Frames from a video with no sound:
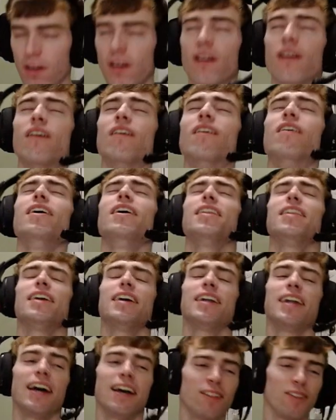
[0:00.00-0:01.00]
Oh, and
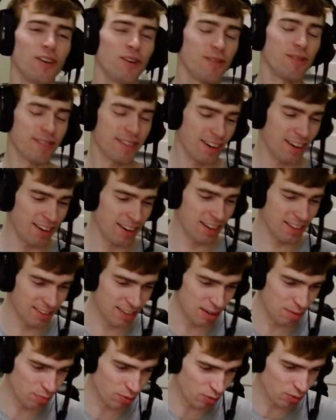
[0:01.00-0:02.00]
then I lose it on a
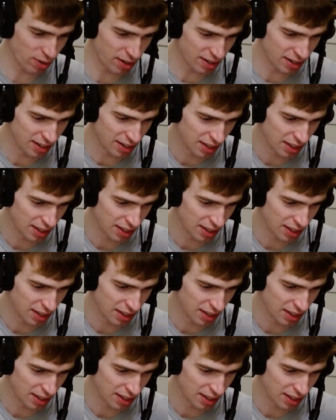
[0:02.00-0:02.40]
simple one.